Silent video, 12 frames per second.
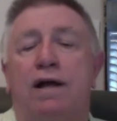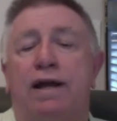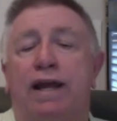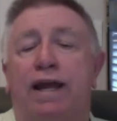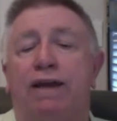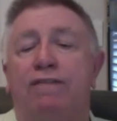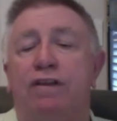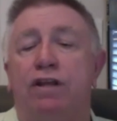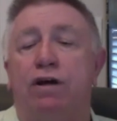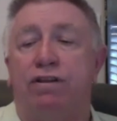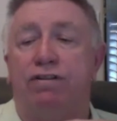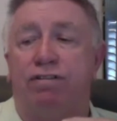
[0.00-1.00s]
even
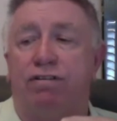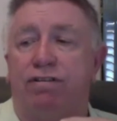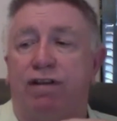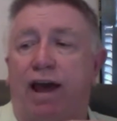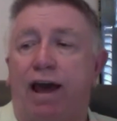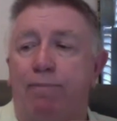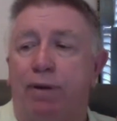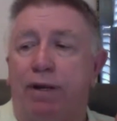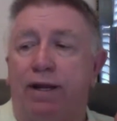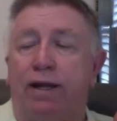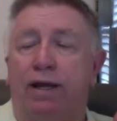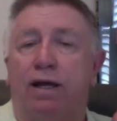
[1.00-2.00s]
though this is
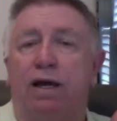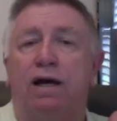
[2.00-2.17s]
happening,